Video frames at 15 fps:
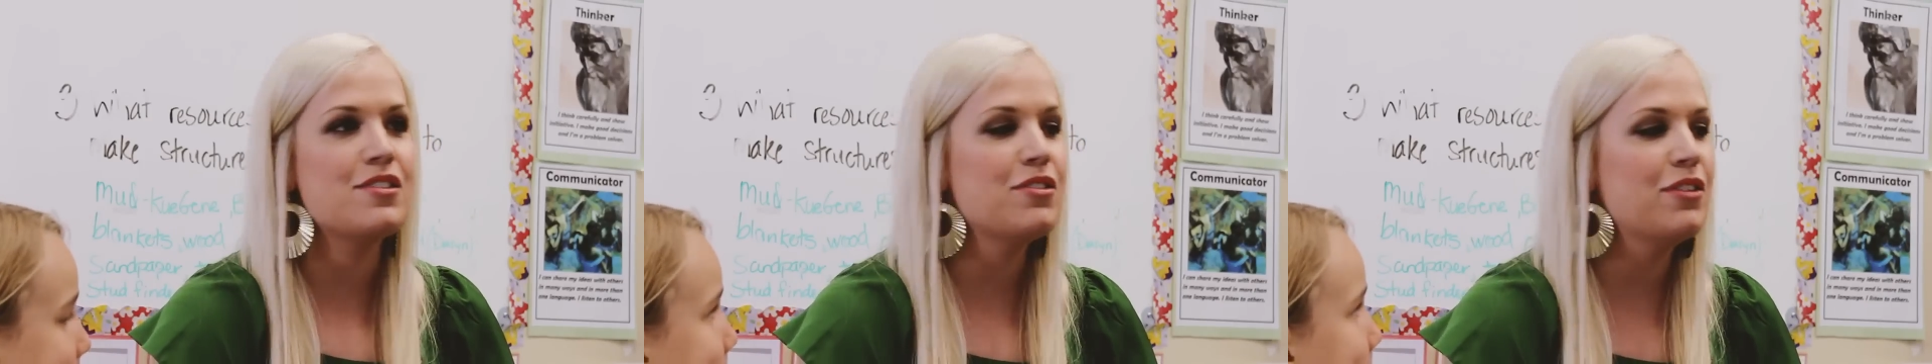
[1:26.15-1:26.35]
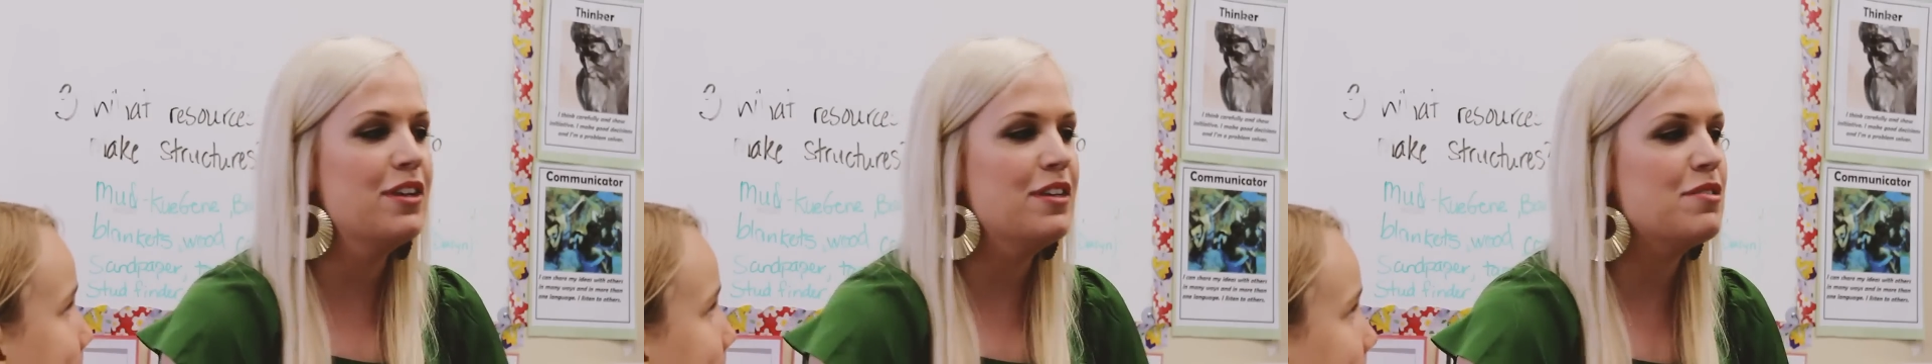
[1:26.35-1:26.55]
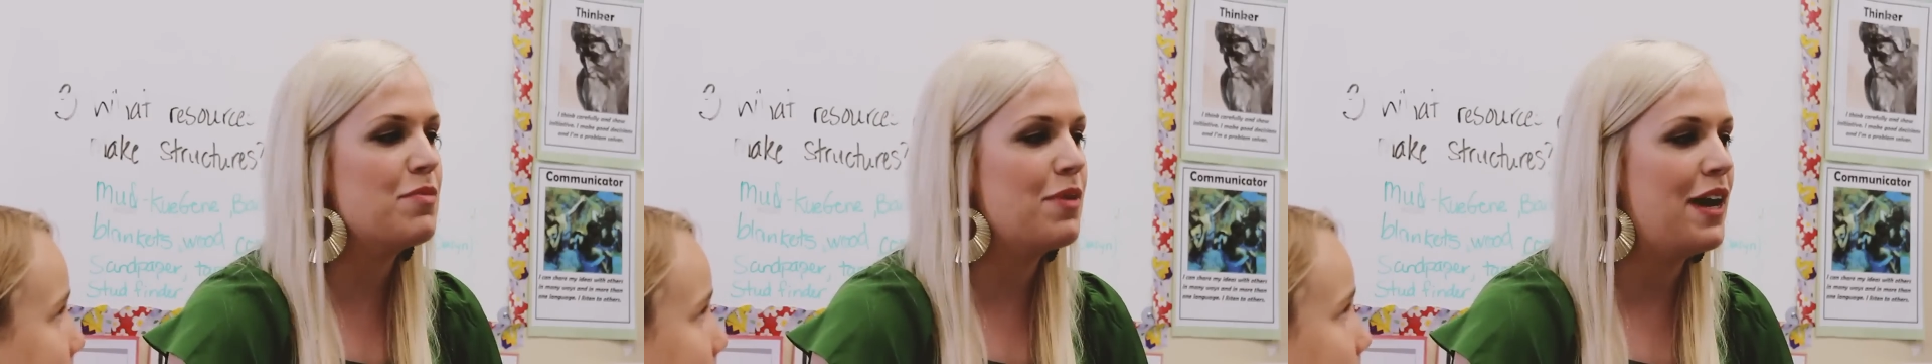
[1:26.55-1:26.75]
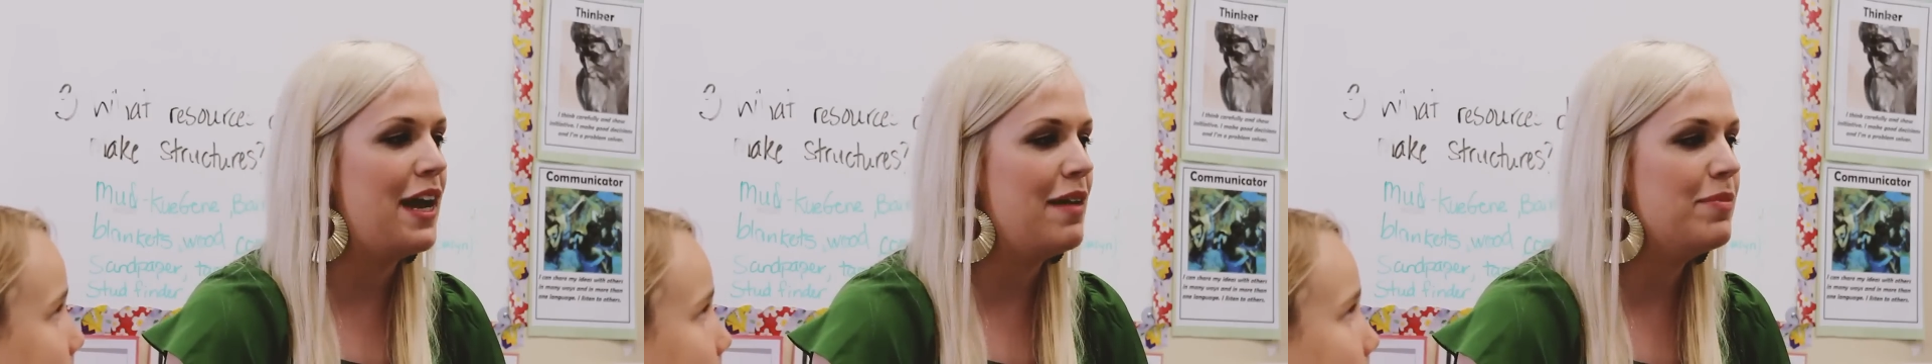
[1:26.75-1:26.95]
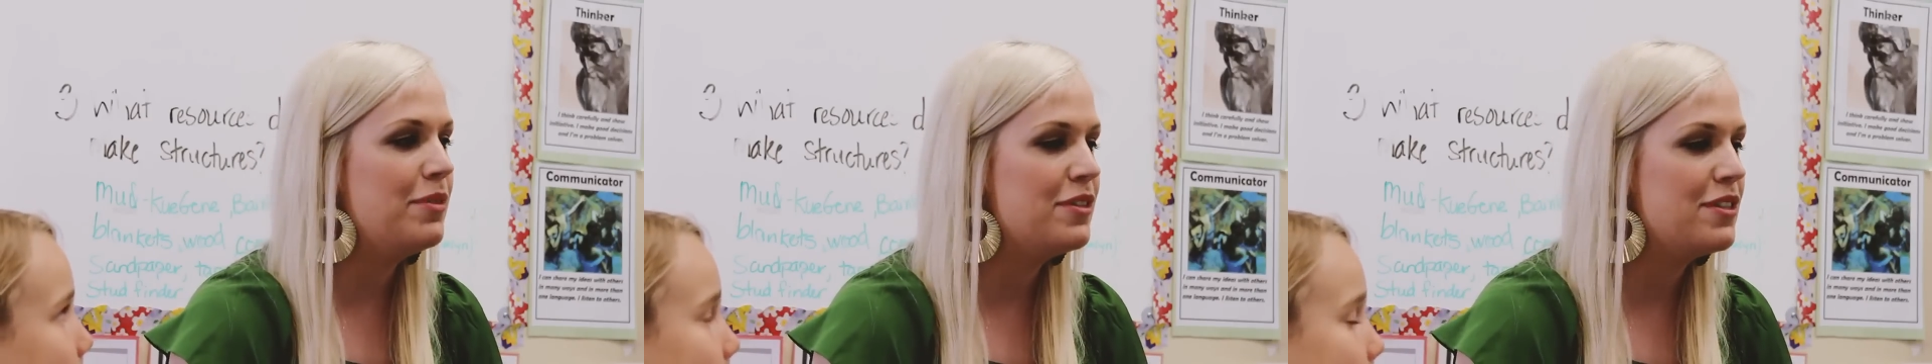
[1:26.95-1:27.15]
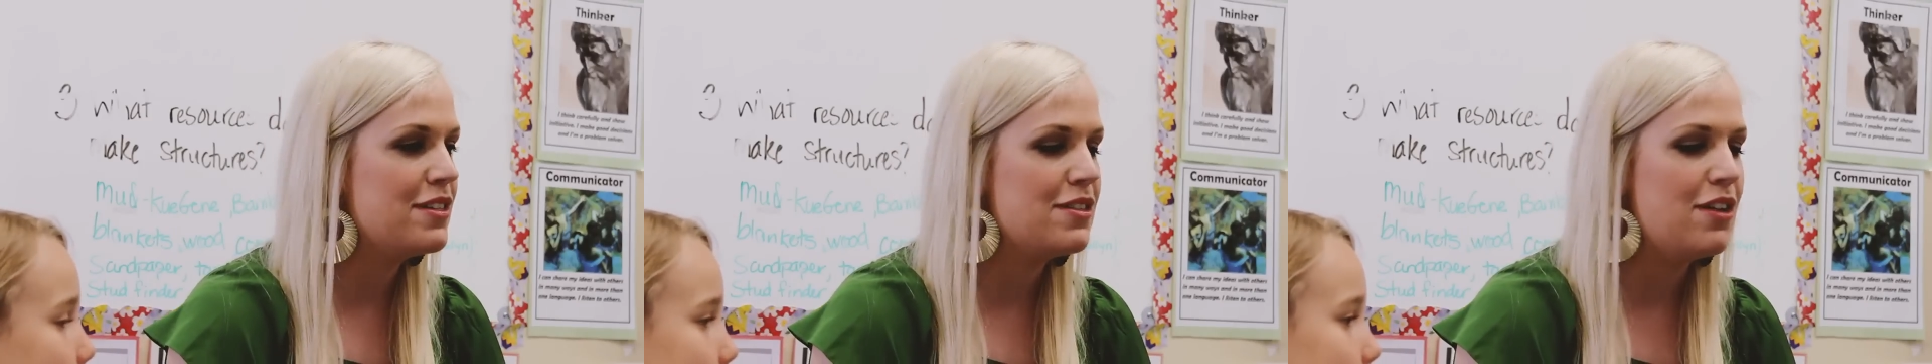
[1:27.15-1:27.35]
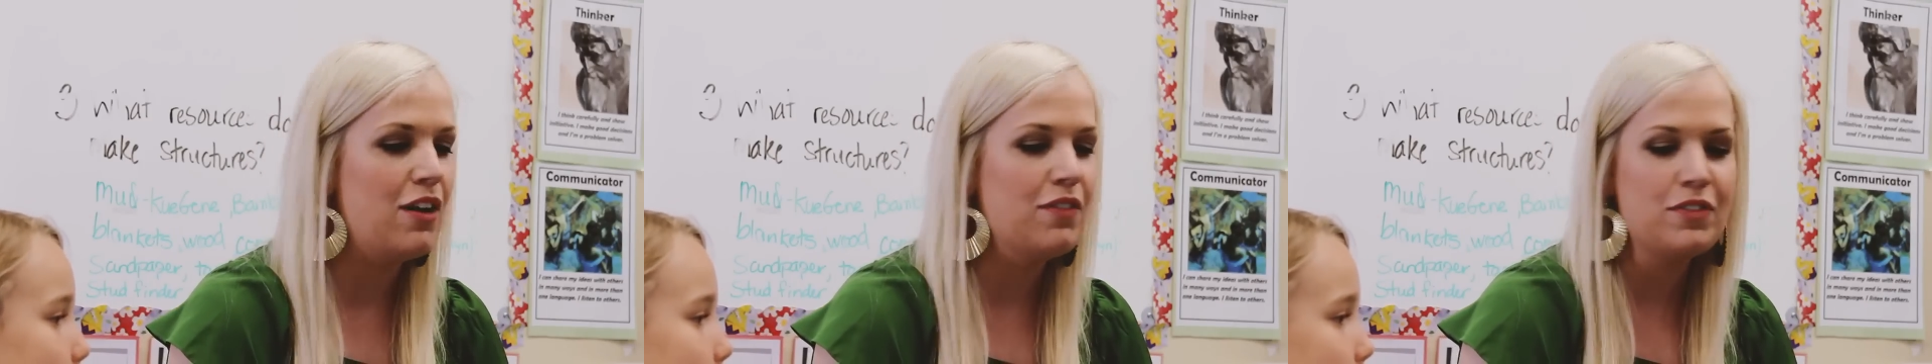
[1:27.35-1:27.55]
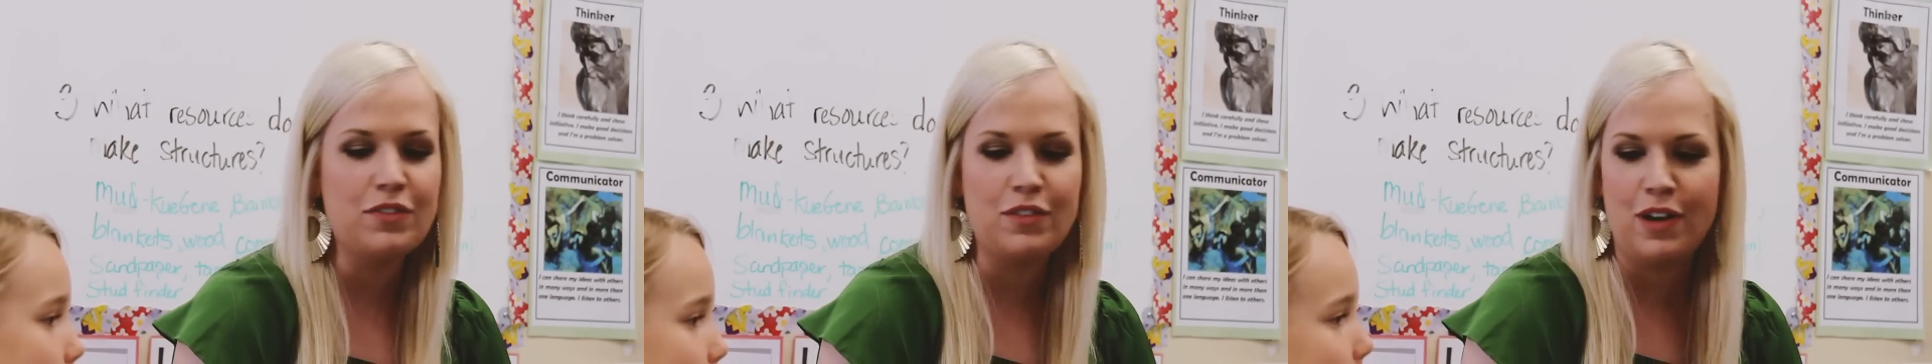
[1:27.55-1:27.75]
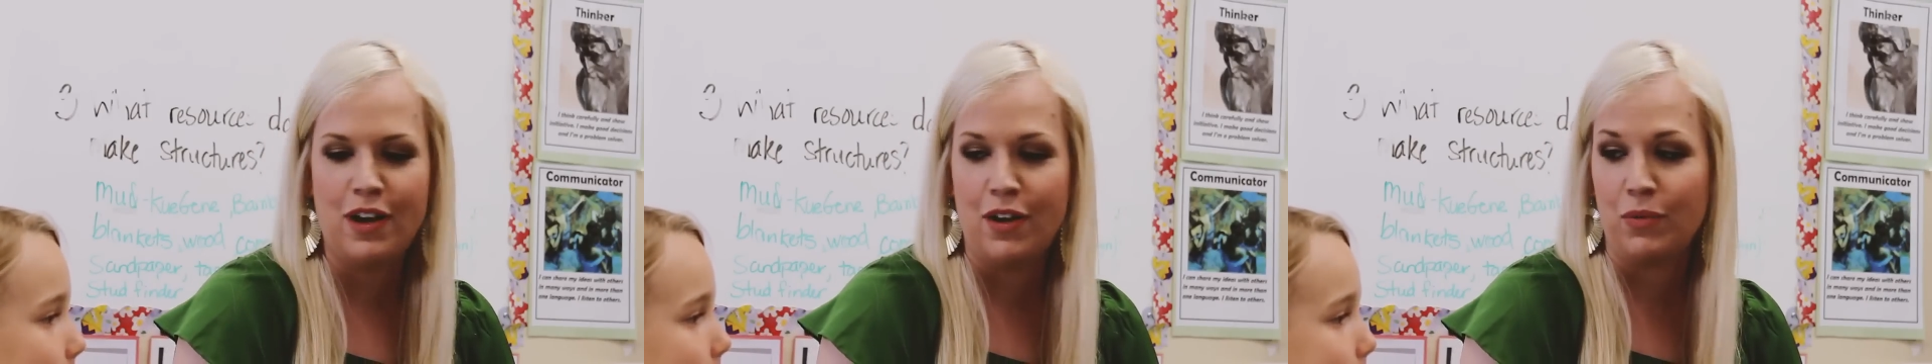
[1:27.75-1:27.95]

students were able to solve a,